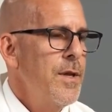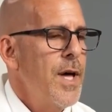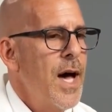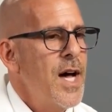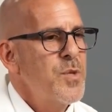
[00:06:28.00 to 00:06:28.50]

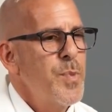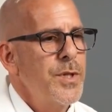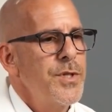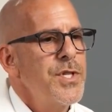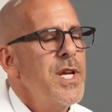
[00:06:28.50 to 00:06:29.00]
The
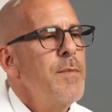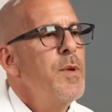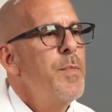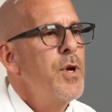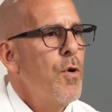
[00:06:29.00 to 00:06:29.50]
hospitals seemed
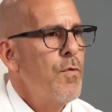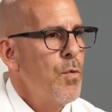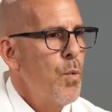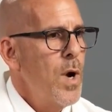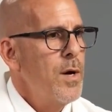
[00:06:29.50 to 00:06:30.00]
to be
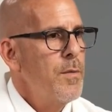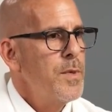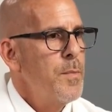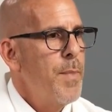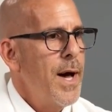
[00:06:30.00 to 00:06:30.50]

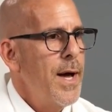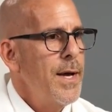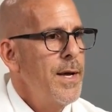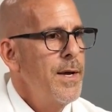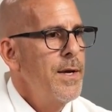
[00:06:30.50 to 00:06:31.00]
overwhelmed
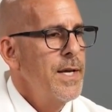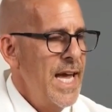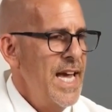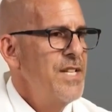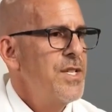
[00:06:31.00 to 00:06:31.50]
by
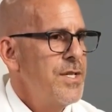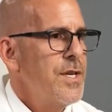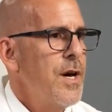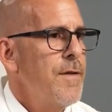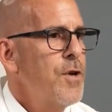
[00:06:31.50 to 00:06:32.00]
cases
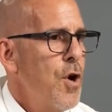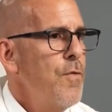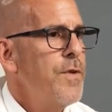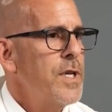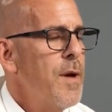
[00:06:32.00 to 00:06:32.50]
of
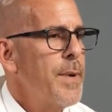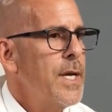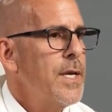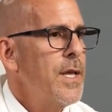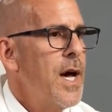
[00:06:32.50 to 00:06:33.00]
COVID coming
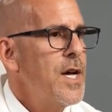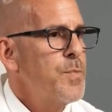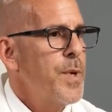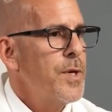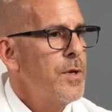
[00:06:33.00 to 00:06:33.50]
into the
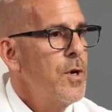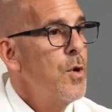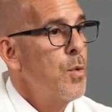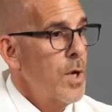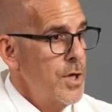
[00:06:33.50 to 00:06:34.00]
hospital.
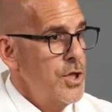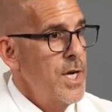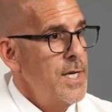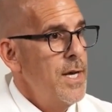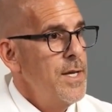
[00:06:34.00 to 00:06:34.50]
We're going to
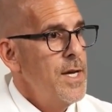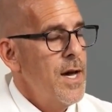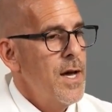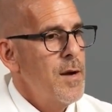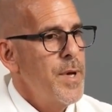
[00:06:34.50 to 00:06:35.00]
shut down the
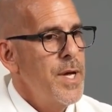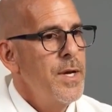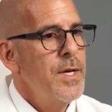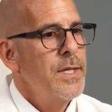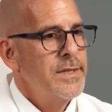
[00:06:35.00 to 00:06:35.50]
economy,
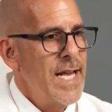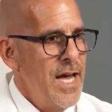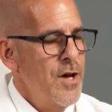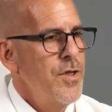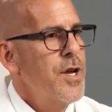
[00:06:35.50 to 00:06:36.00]
let
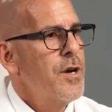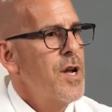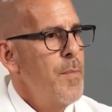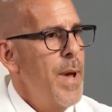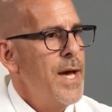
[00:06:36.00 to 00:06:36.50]
healthcare
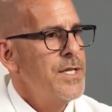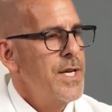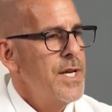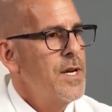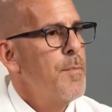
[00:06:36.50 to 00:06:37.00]

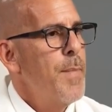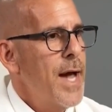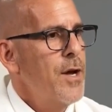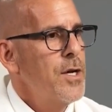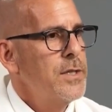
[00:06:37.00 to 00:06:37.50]
capacity come
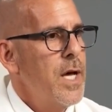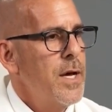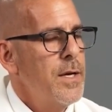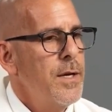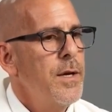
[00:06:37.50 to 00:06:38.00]
back
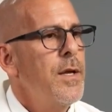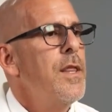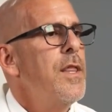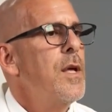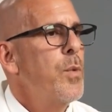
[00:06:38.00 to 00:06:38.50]
online,
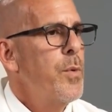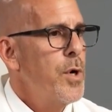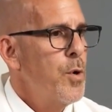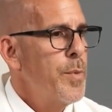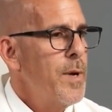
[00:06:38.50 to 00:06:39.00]
then we
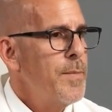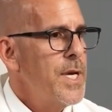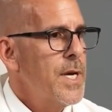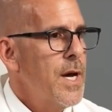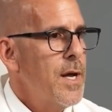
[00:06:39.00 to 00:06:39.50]
would open up
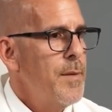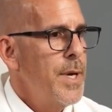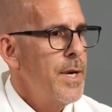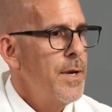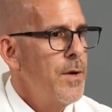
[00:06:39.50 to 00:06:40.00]
the
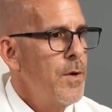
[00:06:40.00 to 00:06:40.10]
economy.